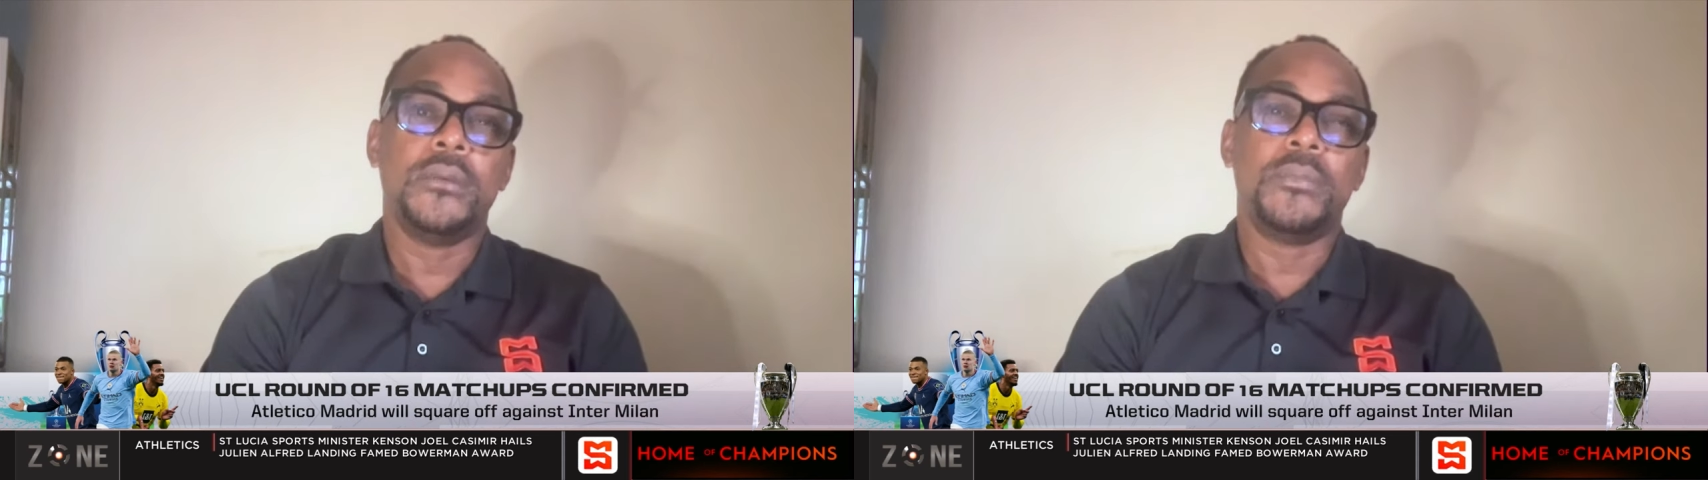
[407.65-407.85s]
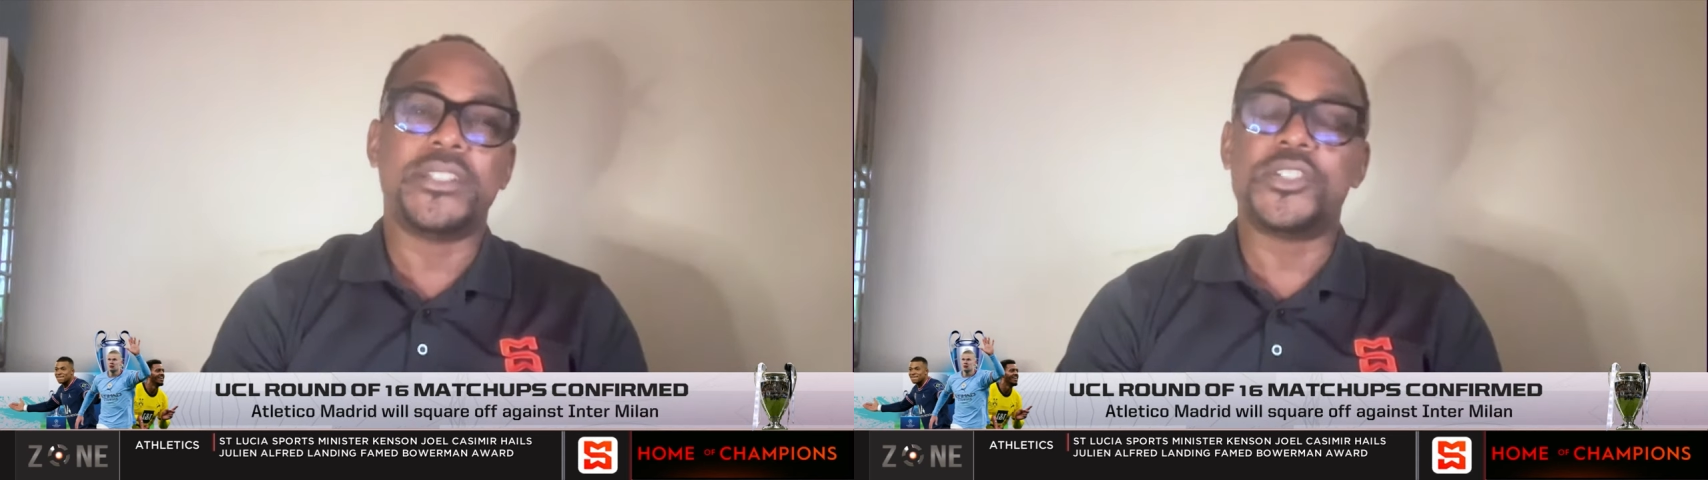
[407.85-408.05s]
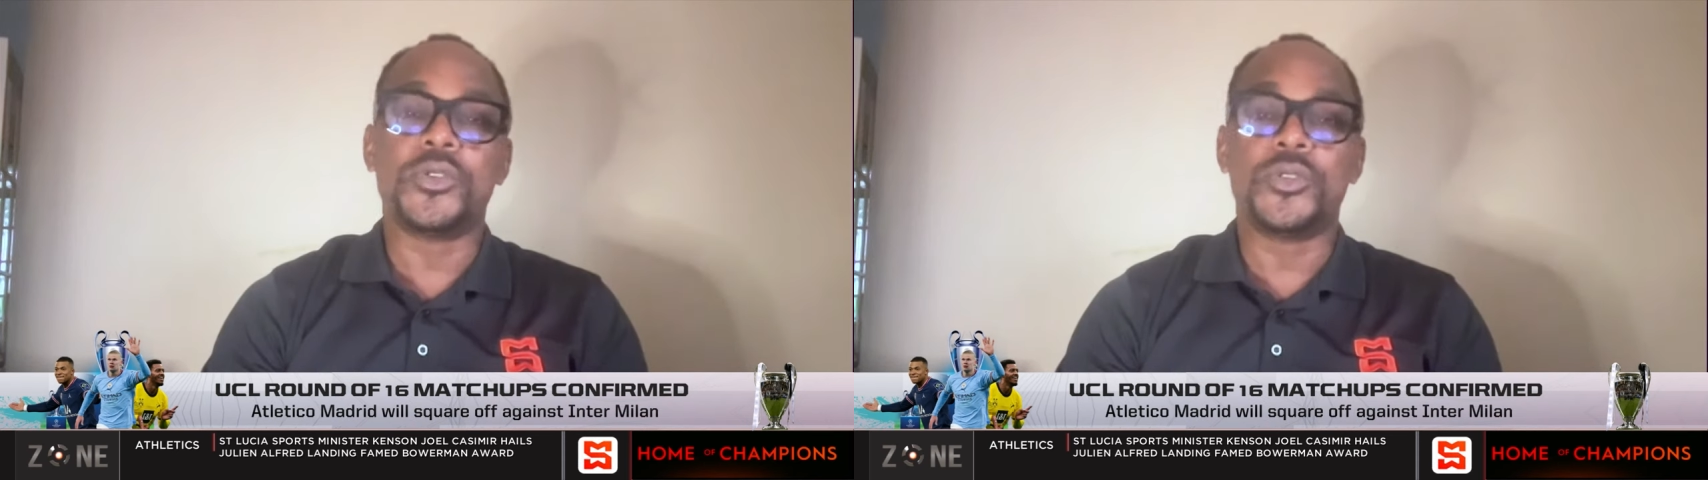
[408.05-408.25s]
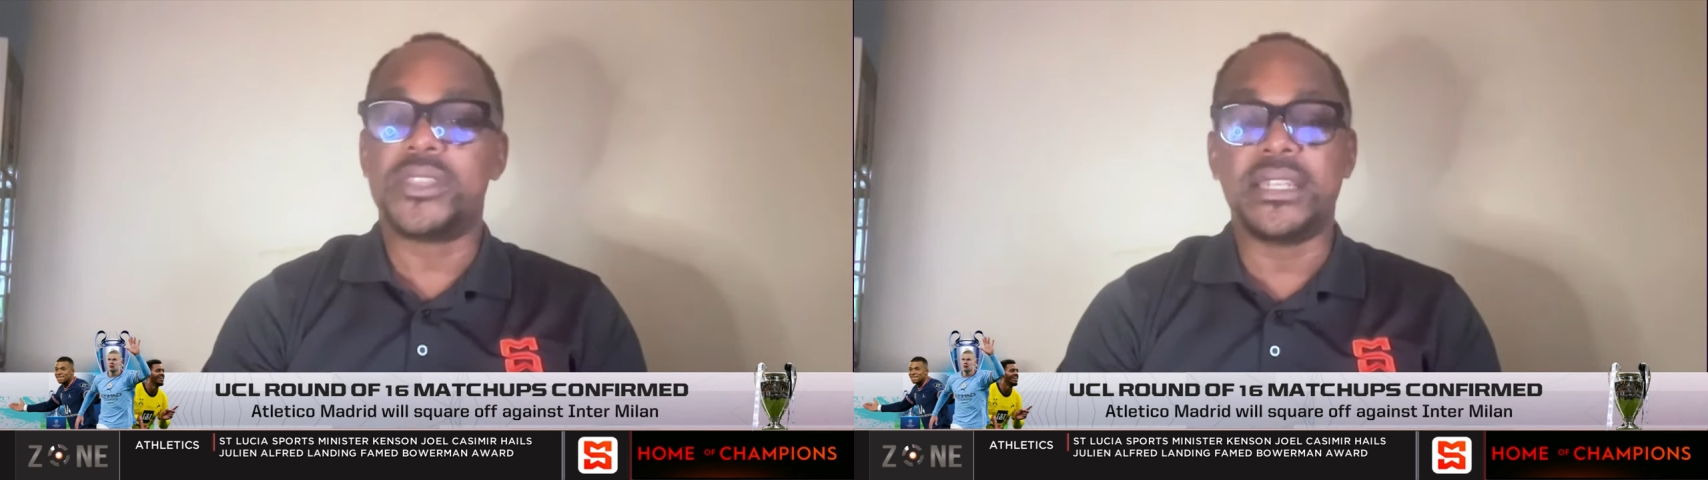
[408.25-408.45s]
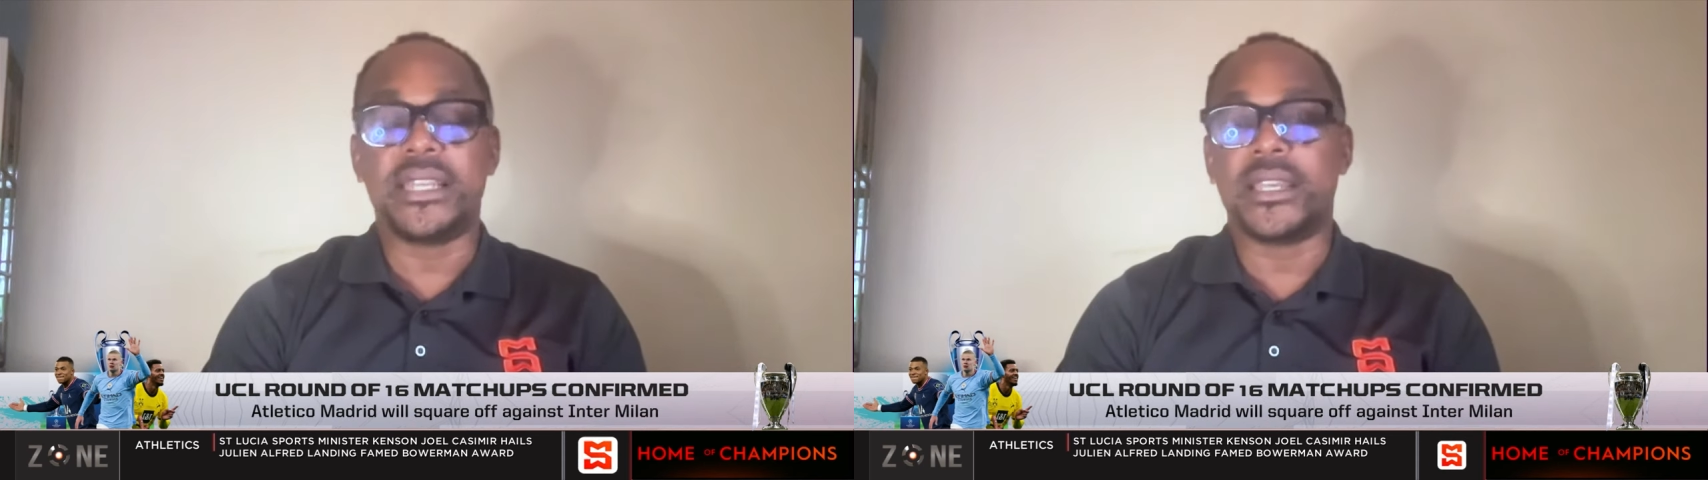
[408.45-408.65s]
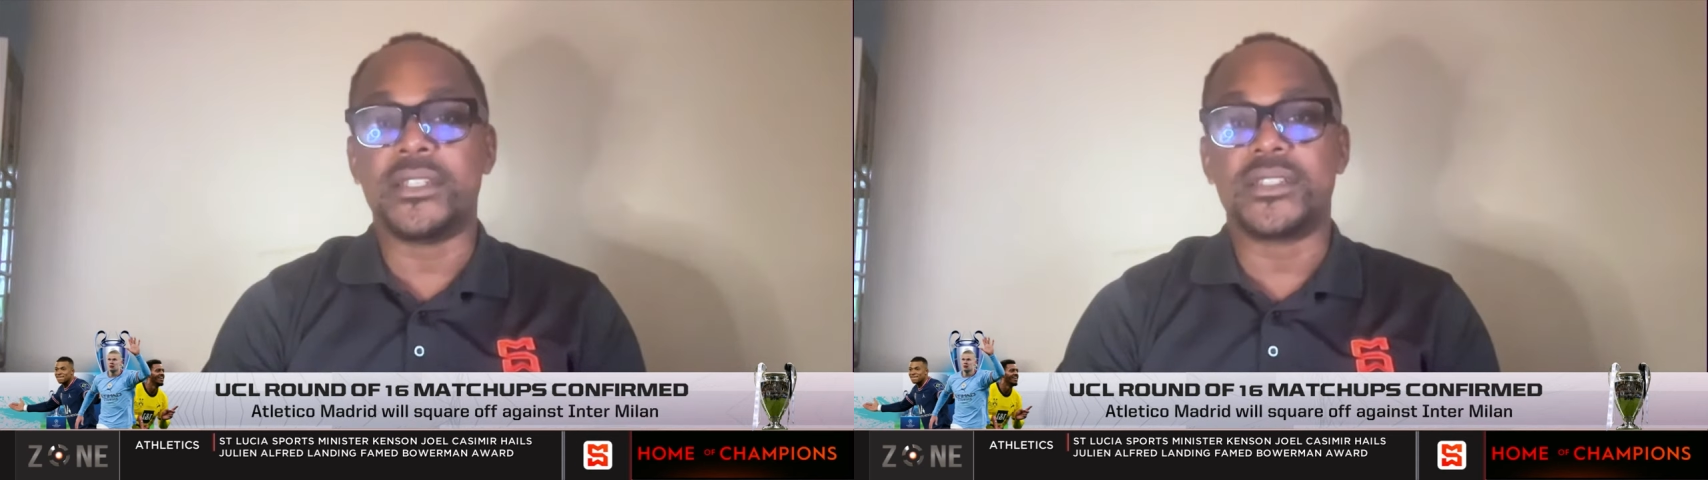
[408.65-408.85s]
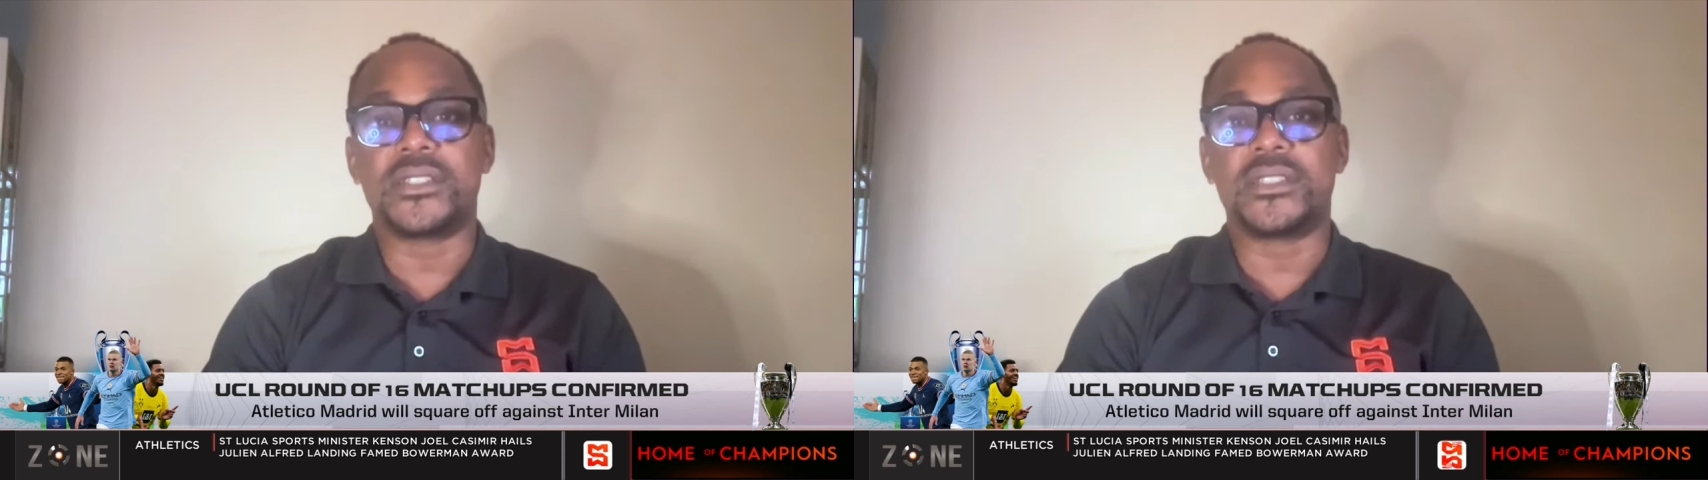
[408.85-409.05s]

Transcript: but I just don't think they're going to